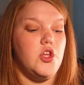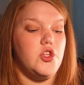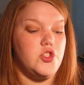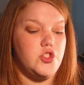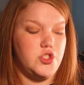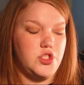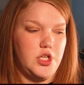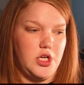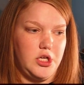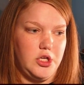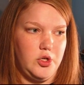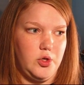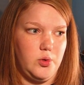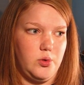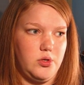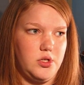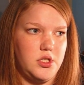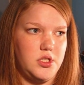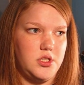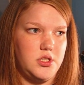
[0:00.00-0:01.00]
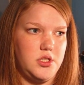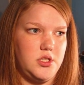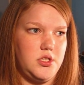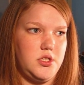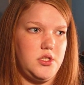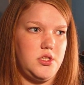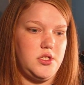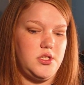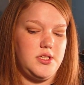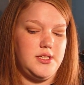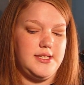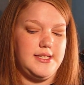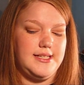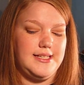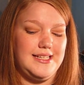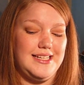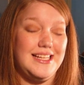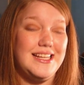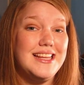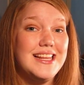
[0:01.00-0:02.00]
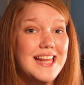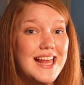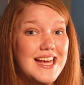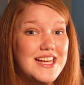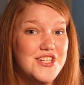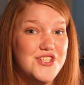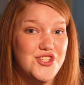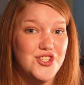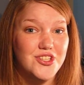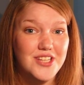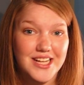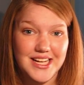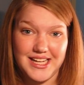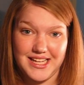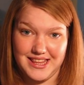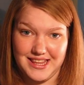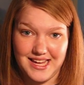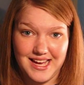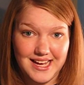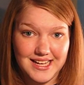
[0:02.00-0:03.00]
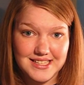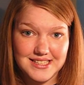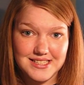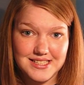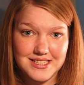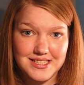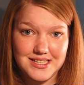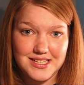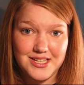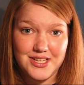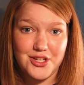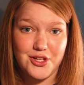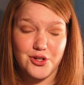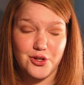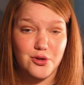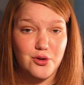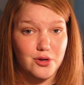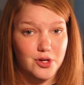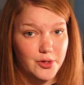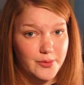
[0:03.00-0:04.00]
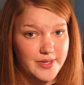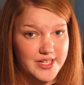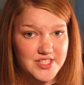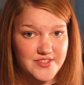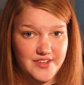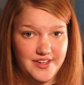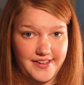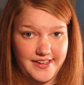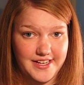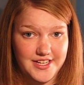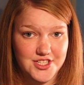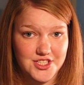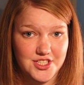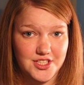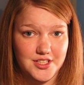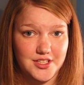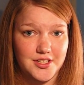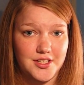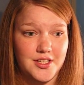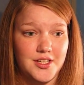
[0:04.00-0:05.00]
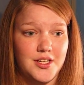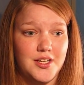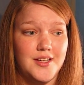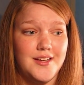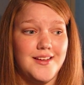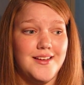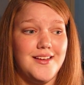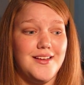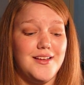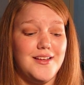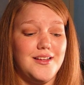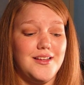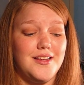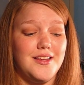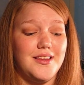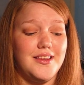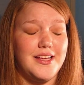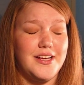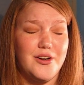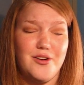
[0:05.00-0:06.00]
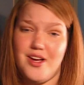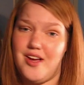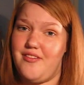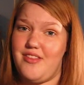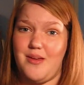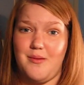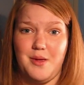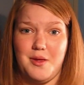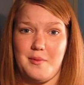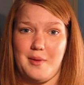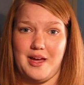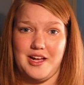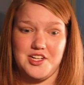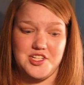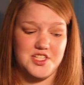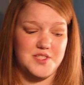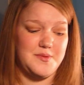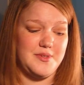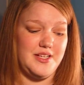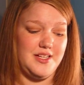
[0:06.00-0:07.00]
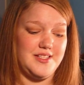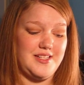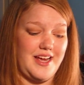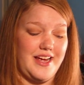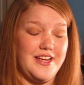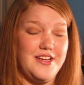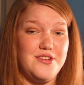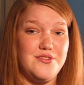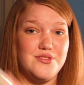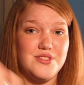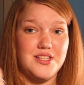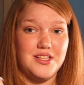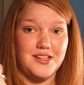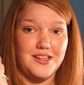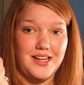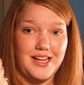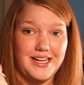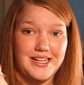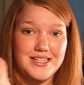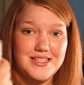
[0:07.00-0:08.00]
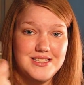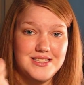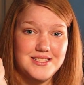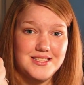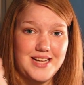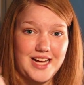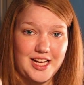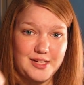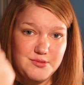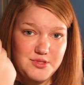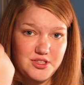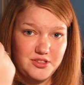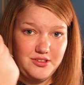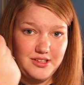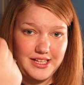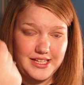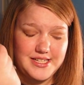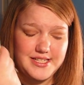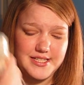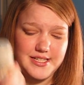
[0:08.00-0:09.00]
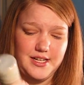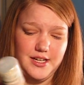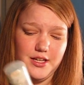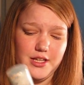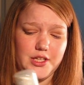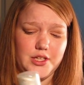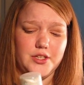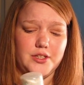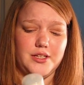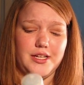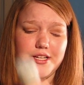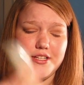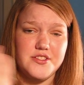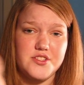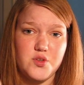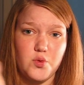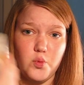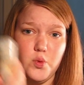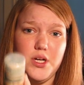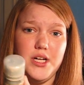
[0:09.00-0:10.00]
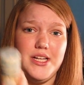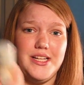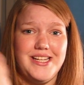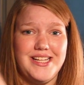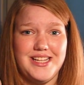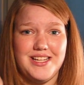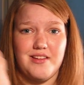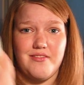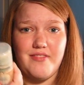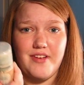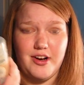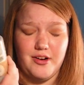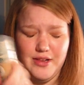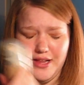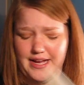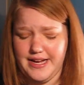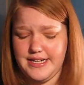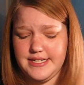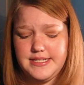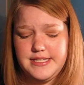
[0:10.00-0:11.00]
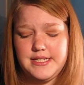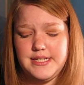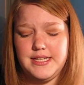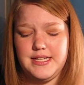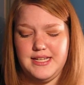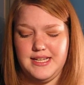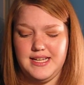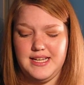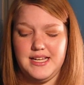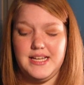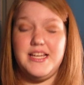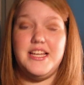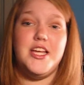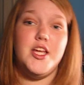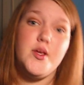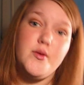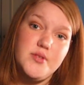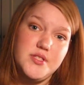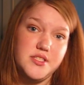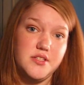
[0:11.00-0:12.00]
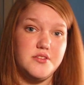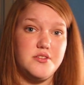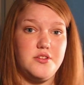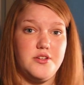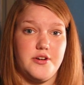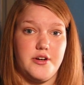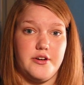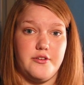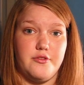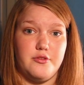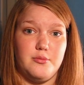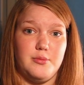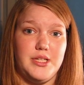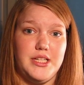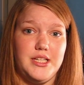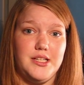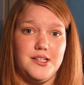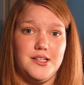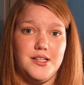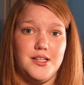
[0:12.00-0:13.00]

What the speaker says: So, unless you're like that, you're going to waste foundation. They don't have that many matches because I used the lightest, absolute lightest color. I used a 1 in the Fairlight. It was still too dark for me.